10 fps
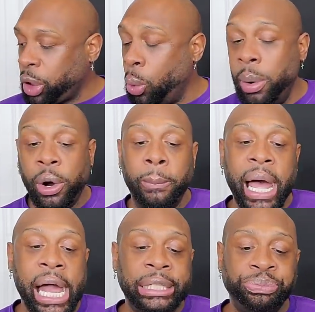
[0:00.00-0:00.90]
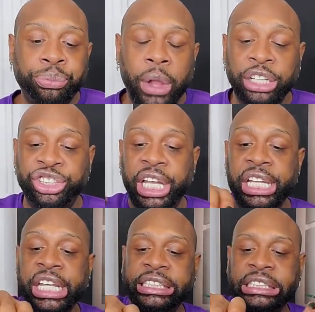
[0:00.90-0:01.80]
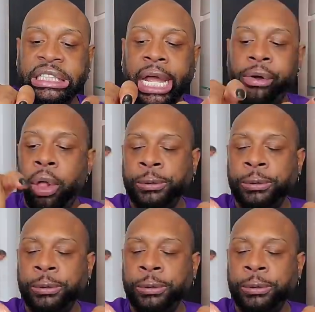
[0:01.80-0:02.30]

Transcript: We were gonna buy a chicken yesterday.